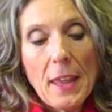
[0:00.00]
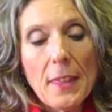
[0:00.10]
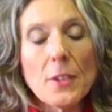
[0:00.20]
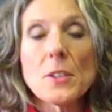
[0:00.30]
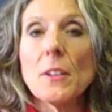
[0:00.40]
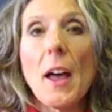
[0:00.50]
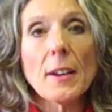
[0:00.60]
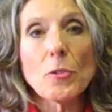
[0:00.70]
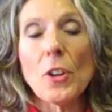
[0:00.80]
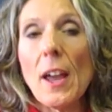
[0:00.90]
There's a lot
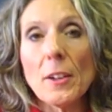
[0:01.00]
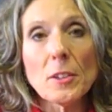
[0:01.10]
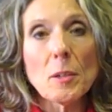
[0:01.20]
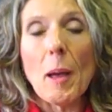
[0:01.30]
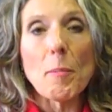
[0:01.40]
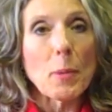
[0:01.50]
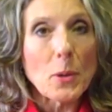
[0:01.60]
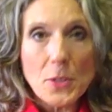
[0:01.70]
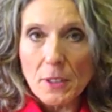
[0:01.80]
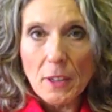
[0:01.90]
of chatter about
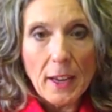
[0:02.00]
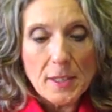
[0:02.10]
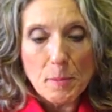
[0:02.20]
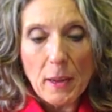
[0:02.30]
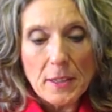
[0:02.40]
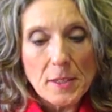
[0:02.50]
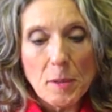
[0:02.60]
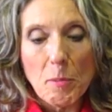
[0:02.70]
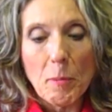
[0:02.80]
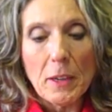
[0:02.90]
personalized
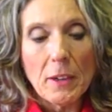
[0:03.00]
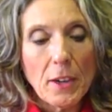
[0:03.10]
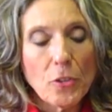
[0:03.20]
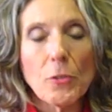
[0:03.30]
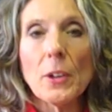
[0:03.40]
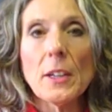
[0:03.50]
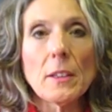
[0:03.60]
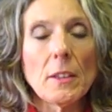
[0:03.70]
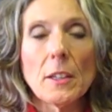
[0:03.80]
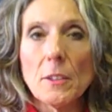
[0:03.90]
medicine, but my gosh, very
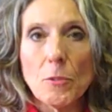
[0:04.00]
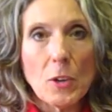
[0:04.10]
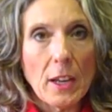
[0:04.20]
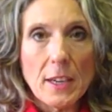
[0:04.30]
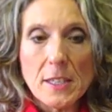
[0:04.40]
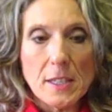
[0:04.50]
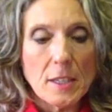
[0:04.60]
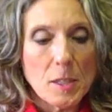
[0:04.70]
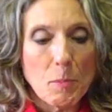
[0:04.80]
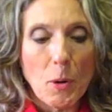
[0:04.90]
little of what I
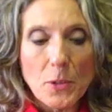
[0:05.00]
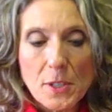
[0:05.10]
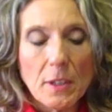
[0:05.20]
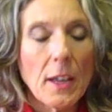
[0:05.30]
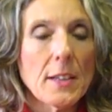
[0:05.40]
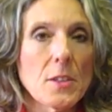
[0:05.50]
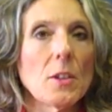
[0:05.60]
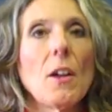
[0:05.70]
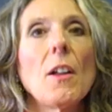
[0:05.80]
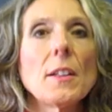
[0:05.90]
see is personalized at
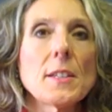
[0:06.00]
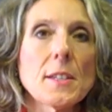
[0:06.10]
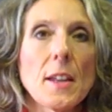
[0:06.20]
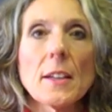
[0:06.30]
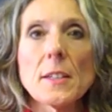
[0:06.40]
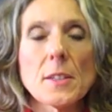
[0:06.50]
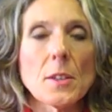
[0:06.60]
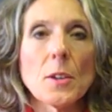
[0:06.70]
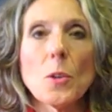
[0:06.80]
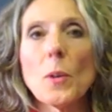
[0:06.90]
all. Instead, it's
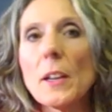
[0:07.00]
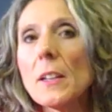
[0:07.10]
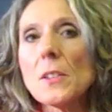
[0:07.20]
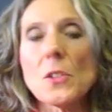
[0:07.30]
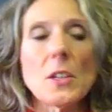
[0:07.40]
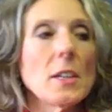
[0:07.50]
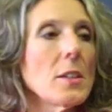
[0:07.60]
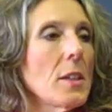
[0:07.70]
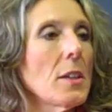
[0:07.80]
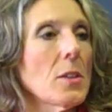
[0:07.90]
the quickest,
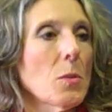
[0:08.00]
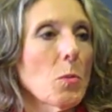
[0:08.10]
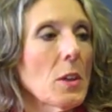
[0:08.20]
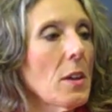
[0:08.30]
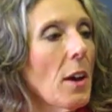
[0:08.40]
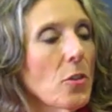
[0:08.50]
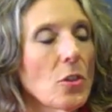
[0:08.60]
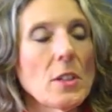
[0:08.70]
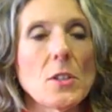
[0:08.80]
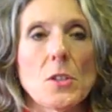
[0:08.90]
easiest,
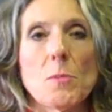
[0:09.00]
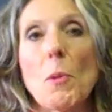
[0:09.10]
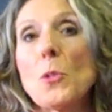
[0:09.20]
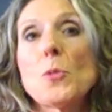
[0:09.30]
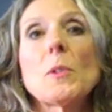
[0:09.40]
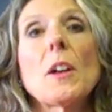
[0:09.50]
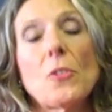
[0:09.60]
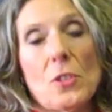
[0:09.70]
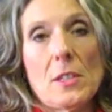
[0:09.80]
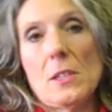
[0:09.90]
reductionist, most
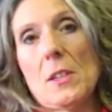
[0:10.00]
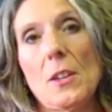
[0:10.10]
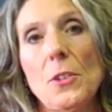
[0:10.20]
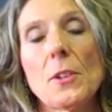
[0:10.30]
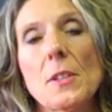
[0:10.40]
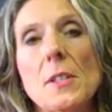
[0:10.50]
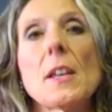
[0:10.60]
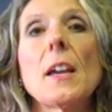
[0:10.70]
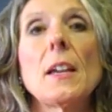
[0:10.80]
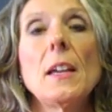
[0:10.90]
reductionist thing you can
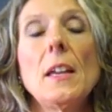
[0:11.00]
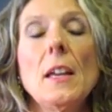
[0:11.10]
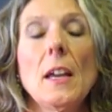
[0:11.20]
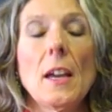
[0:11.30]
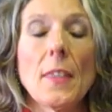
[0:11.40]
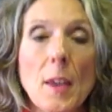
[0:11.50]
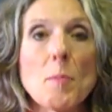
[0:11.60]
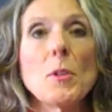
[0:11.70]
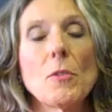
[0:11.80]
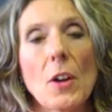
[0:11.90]
say, and
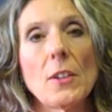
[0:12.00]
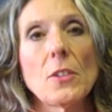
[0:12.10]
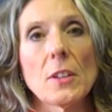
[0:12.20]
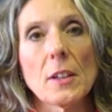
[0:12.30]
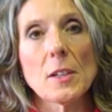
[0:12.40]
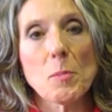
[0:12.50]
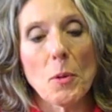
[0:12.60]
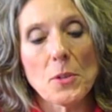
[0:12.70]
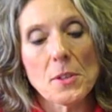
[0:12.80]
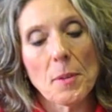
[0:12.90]
then move on to the next
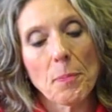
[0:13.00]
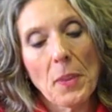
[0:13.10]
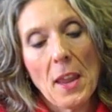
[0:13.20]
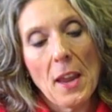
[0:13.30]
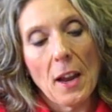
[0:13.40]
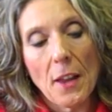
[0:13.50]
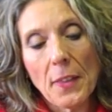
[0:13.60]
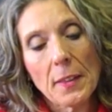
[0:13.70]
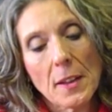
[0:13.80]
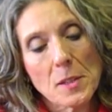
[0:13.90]
person. And I
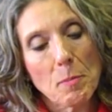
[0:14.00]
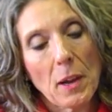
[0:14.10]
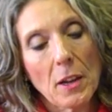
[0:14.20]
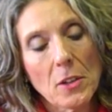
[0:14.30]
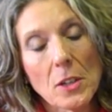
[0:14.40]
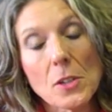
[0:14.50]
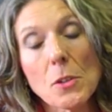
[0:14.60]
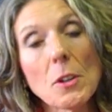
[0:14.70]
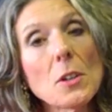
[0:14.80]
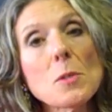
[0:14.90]
think that's a bad idea.
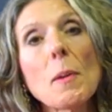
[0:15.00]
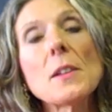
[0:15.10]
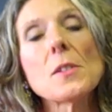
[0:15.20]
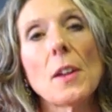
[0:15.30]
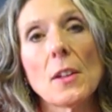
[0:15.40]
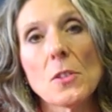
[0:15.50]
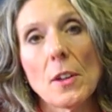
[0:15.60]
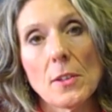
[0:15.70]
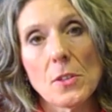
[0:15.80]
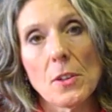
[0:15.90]
So here's my stance
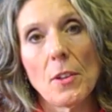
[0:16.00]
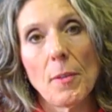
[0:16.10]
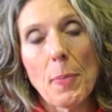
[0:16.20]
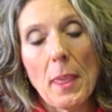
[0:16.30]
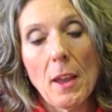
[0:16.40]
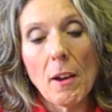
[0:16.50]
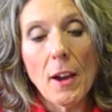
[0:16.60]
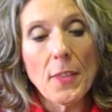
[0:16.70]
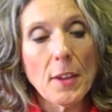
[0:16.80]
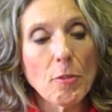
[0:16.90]
on salt.
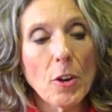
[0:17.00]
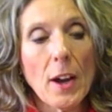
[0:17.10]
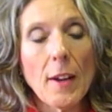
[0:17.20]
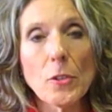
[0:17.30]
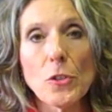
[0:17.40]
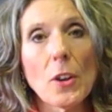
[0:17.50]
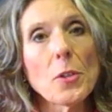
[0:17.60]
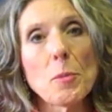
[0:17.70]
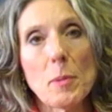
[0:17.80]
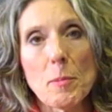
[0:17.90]
I think for average
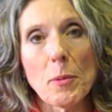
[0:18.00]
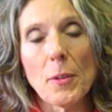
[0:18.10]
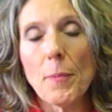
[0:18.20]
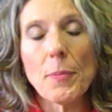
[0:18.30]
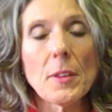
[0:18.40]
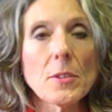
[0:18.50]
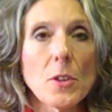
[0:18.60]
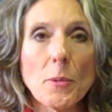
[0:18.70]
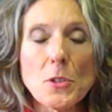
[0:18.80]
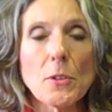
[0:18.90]
healthy people,
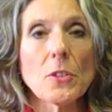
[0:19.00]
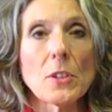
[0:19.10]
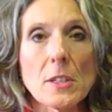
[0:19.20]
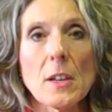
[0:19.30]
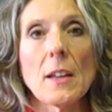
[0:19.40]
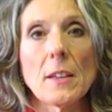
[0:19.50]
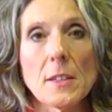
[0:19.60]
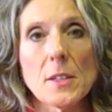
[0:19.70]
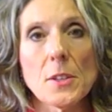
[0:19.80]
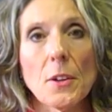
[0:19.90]
salt restriction is not
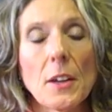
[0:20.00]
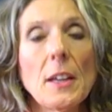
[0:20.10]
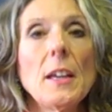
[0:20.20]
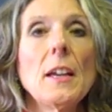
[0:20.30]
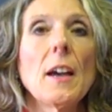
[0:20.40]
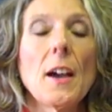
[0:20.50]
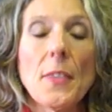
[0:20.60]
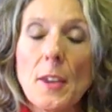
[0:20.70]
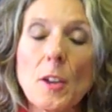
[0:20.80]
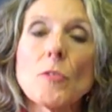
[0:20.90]
necessary. I
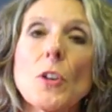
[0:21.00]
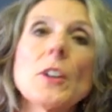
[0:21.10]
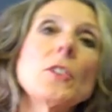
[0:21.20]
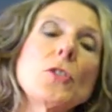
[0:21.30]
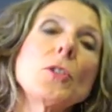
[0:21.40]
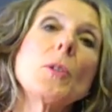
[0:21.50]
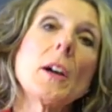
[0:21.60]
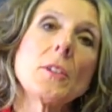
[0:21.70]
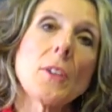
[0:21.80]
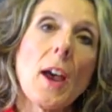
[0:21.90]
think converting to
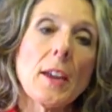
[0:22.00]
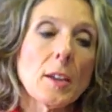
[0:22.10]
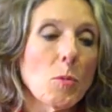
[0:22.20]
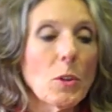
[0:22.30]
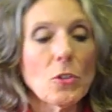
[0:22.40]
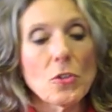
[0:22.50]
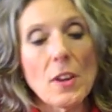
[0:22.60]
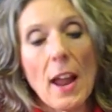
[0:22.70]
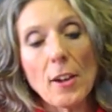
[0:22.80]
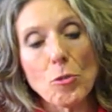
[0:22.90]
a diet which
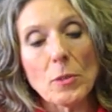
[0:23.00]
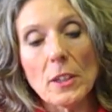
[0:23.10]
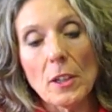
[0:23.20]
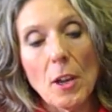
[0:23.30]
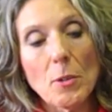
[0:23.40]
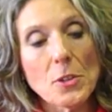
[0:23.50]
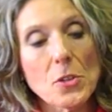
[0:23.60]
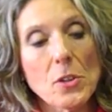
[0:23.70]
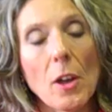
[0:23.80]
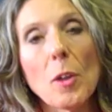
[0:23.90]
naturally lowers
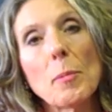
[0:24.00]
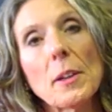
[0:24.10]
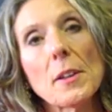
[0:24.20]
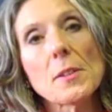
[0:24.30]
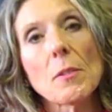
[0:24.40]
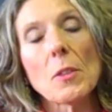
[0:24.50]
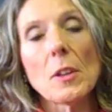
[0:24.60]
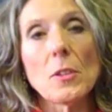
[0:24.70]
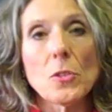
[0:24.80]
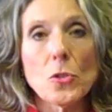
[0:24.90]
salt because of
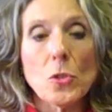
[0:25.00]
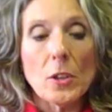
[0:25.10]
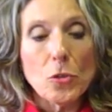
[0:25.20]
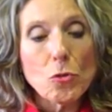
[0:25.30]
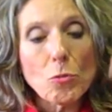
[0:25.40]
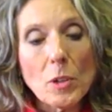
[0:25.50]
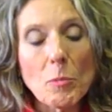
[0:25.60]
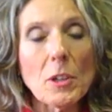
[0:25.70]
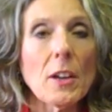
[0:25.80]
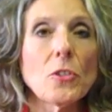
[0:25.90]
the extreme
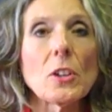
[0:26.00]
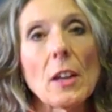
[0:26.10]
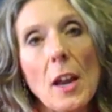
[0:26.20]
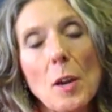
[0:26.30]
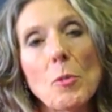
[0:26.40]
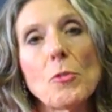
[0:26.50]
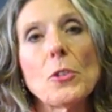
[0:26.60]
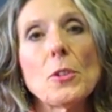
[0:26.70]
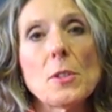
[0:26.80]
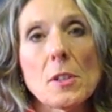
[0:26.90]
reduction in animal
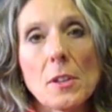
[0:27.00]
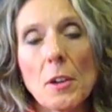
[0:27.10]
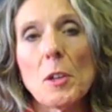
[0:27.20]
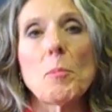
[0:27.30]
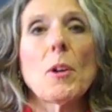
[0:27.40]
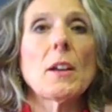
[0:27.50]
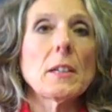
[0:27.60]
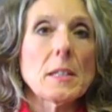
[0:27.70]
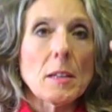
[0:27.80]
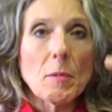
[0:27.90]
foods and dairy
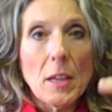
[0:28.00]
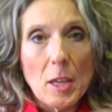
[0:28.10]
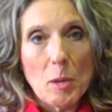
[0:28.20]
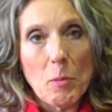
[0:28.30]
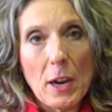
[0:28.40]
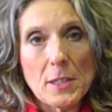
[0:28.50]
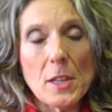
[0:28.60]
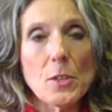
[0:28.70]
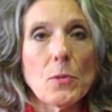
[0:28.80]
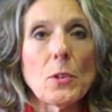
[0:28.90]
products and
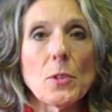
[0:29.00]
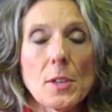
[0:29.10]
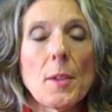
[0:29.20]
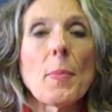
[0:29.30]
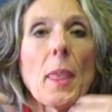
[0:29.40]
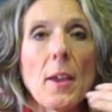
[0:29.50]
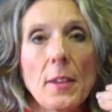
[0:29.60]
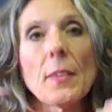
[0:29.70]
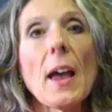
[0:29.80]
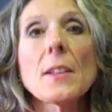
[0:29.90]
processed foods, I
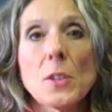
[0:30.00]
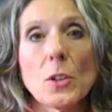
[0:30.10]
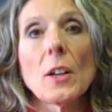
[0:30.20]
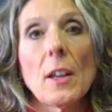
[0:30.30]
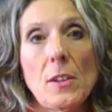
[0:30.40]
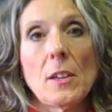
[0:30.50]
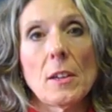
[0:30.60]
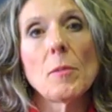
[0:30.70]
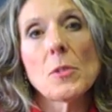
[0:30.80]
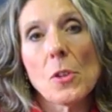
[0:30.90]
think that's a good
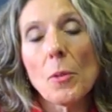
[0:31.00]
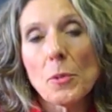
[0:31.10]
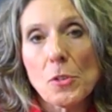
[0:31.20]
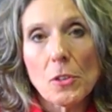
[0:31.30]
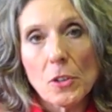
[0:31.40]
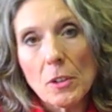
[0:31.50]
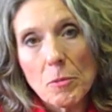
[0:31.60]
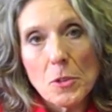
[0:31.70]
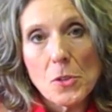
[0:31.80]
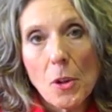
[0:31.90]
idea. Salt restriction,
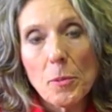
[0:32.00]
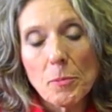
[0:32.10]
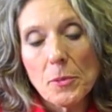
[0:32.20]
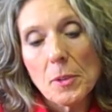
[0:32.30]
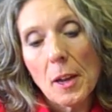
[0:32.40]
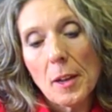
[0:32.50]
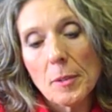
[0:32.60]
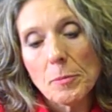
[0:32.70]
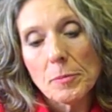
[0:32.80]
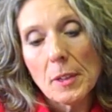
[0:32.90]
or salt
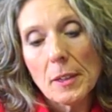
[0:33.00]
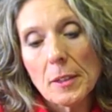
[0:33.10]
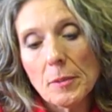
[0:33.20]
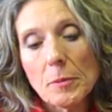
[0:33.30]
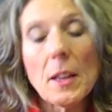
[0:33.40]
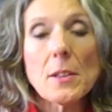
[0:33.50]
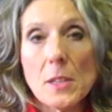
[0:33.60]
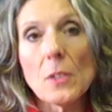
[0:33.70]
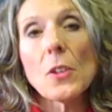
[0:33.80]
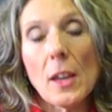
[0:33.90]
uh, uh,
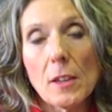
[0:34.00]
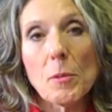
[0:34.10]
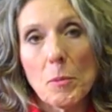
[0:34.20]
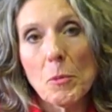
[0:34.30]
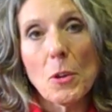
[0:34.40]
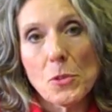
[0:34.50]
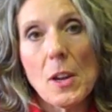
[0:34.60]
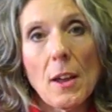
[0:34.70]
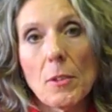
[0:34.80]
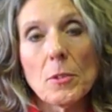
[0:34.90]
less intake goes
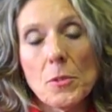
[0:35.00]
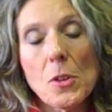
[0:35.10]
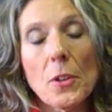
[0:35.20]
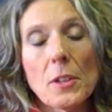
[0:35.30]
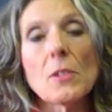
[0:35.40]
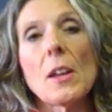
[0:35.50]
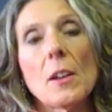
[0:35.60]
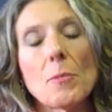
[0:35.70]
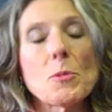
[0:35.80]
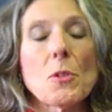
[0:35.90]
down, or salt
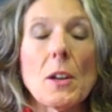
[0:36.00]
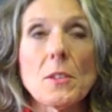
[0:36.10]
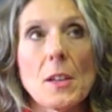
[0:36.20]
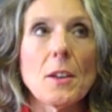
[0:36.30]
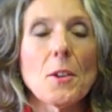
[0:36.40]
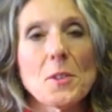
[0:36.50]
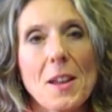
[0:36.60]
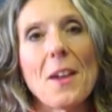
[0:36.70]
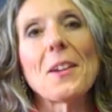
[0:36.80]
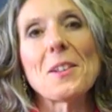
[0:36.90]
intake, I'm just trying to say, goes
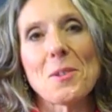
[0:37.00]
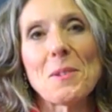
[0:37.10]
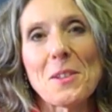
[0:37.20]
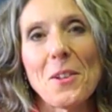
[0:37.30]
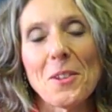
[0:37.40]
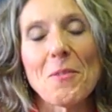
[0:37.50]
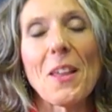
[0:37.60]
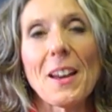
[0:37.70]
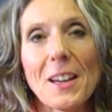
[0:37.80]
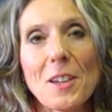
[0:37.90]
down as a result of
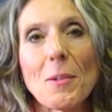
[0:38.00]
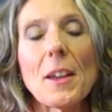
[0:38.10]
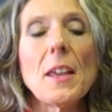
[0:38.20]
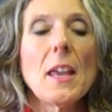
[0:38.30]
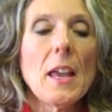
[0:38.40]
that anyway.